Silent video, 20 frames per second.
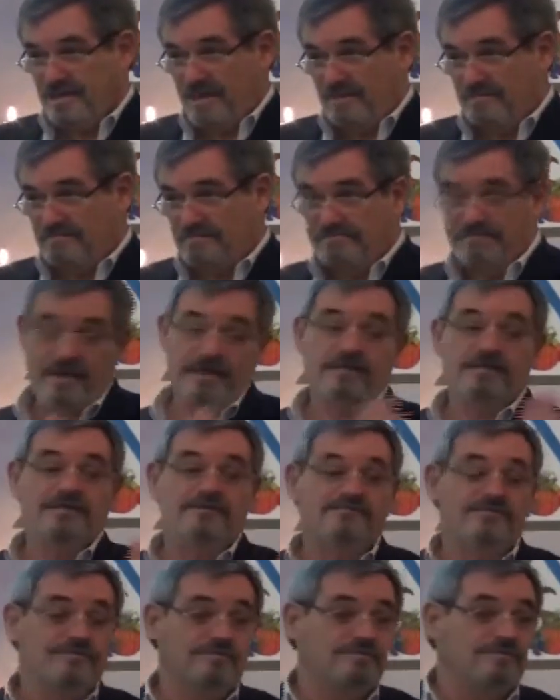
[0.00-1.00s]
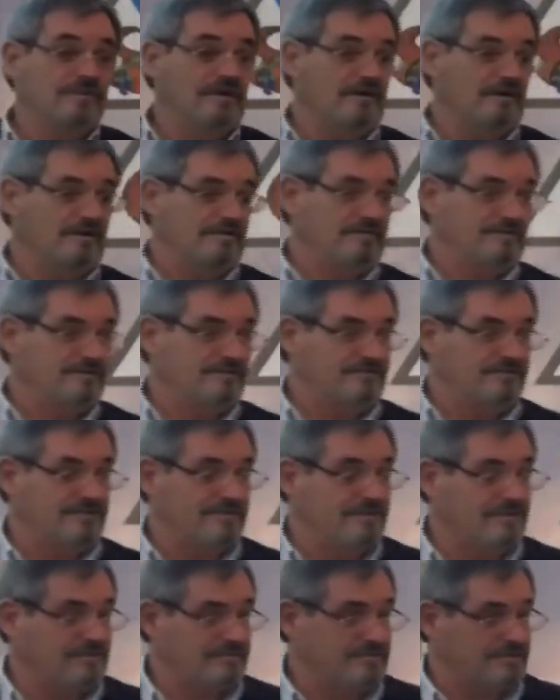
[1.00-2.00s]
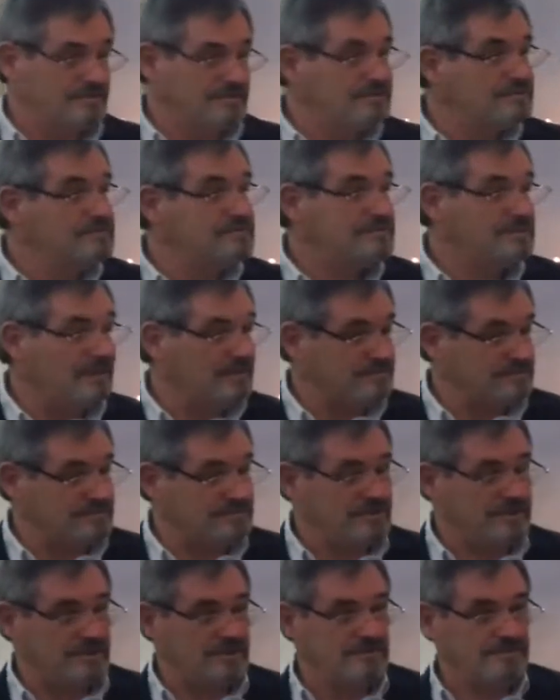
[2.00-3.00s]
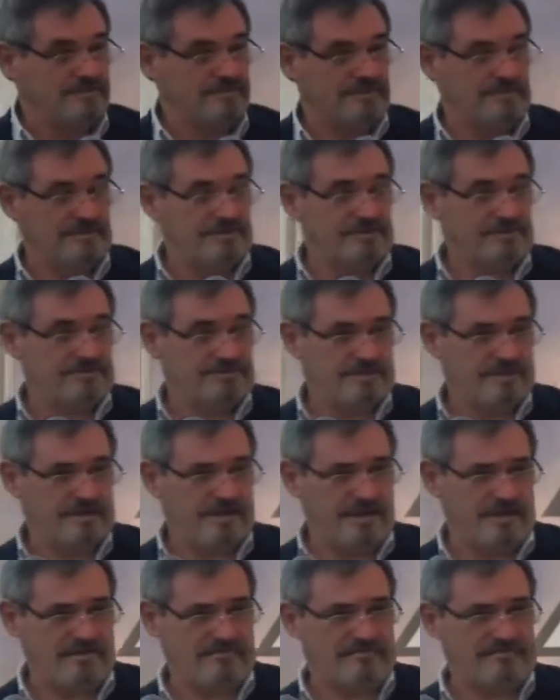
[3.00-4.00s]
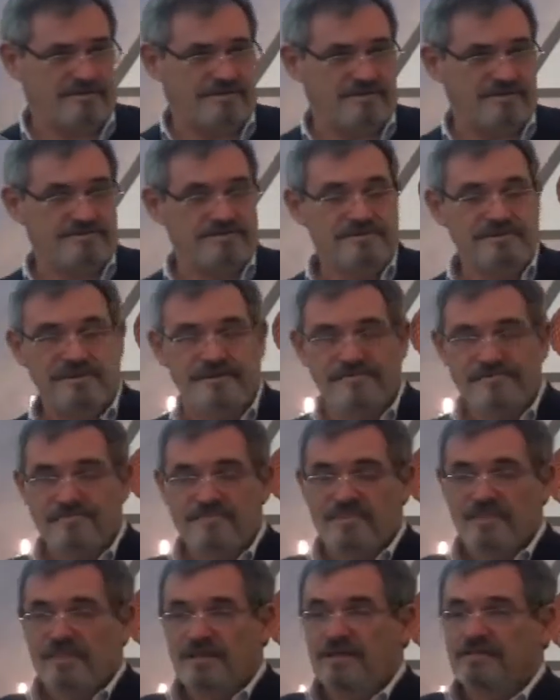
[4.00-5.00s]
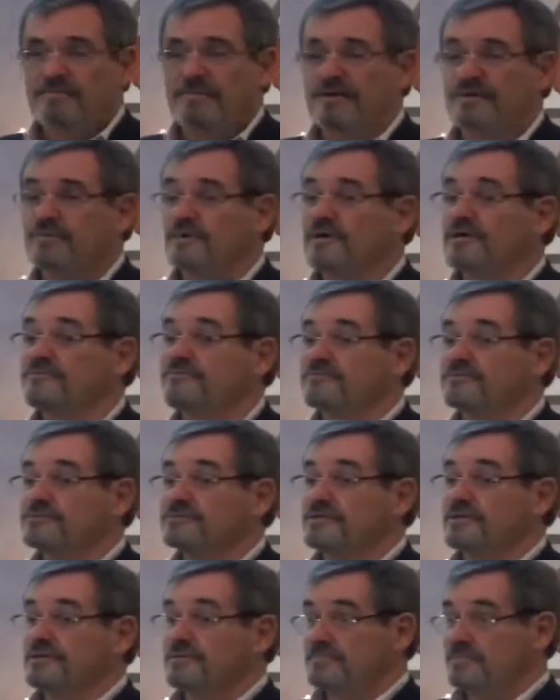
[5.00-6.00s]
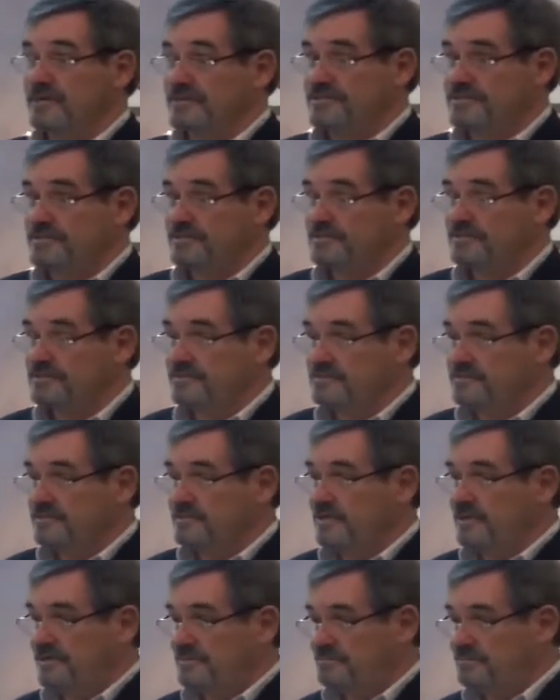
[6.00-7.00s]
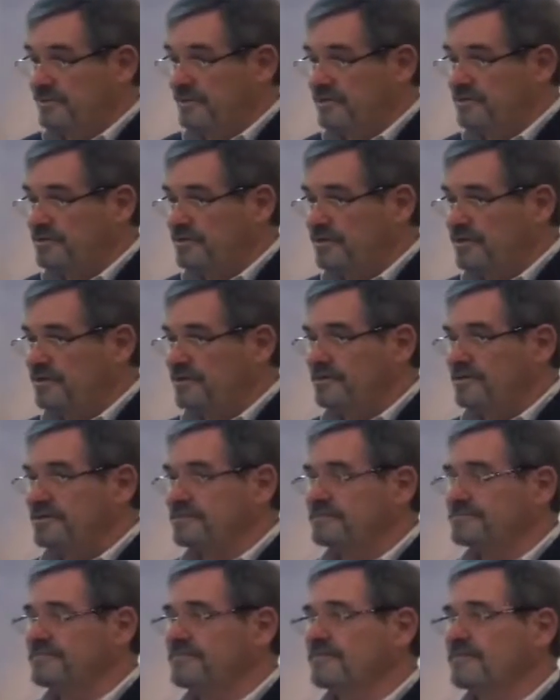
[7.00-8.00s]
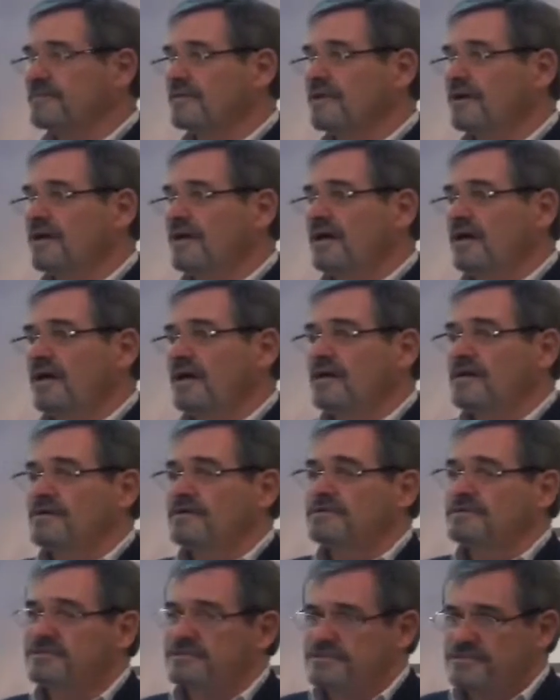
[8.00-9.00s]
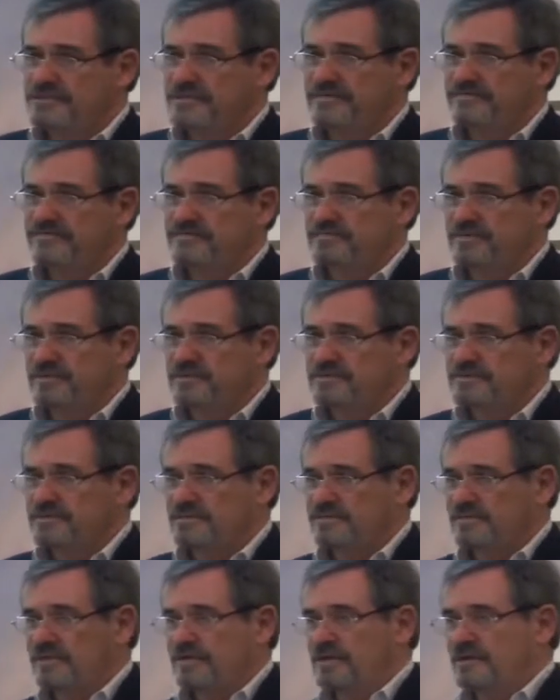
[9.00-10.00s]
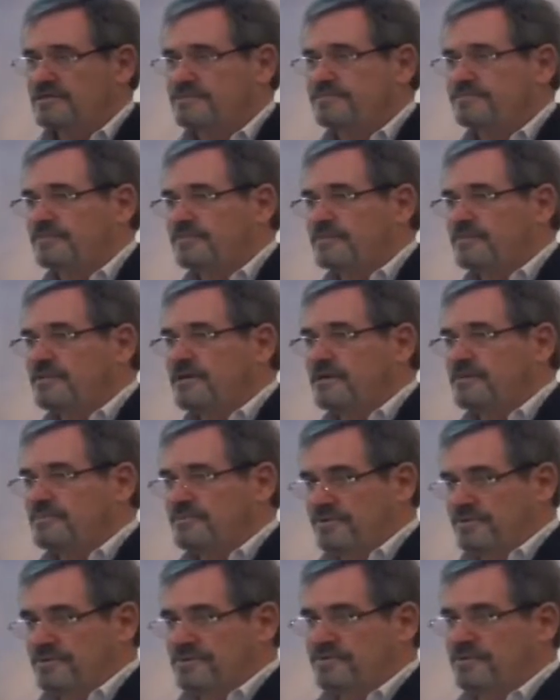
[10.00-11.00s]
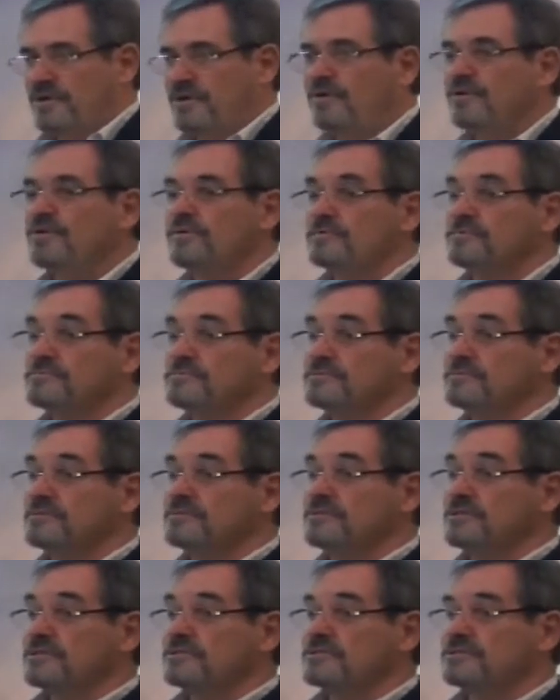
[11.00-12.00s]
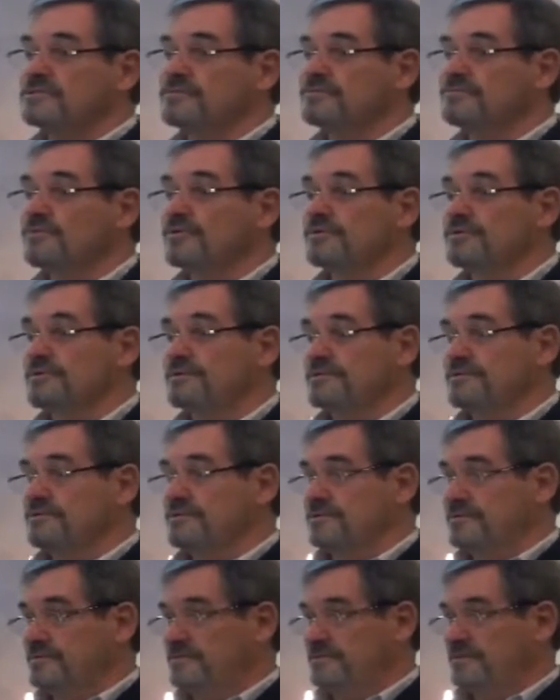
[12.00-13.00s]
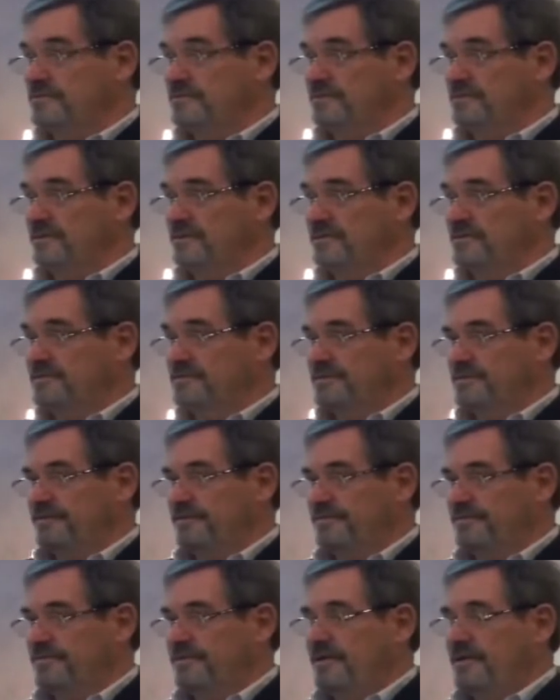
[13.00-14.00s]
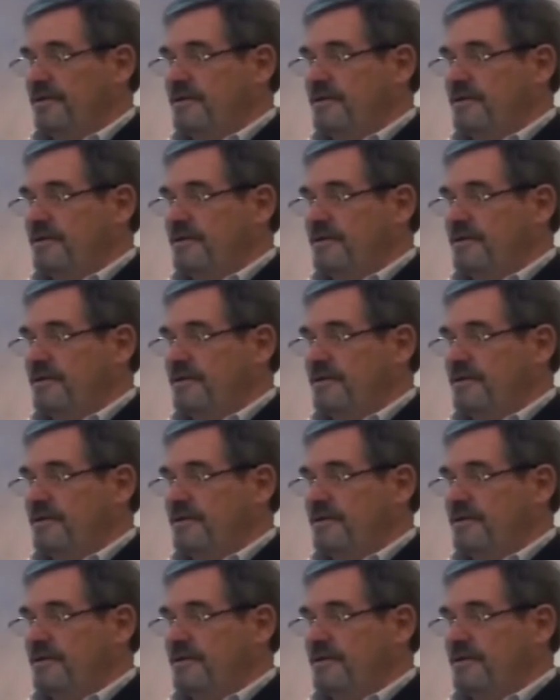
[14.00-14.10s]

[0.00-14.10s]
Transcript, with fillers: And many of you know, and for those who don't know, a year and a half ago, my wife was on a bicycle and hit by a car. did seven months in the hospital, and I brought her home just a little more than a year ago.